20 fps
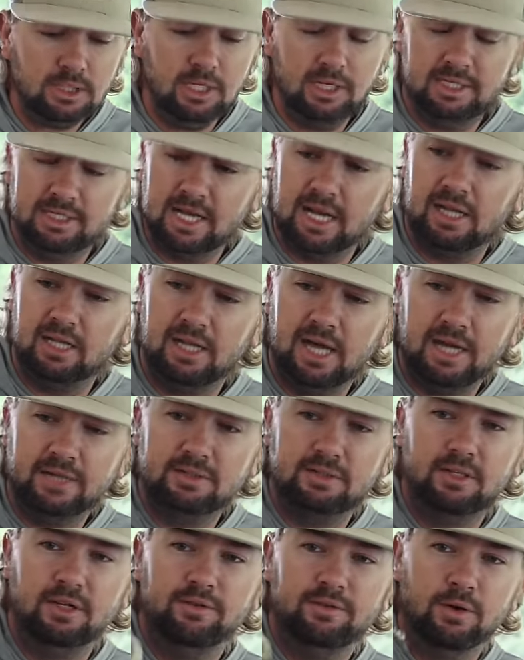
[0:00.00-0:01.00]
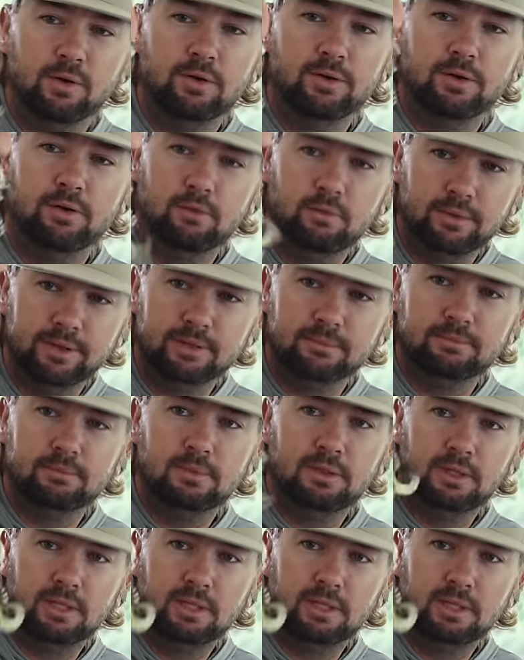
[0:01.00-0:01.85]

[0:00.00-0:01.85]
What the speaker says: He got a lot of stuff going on with him.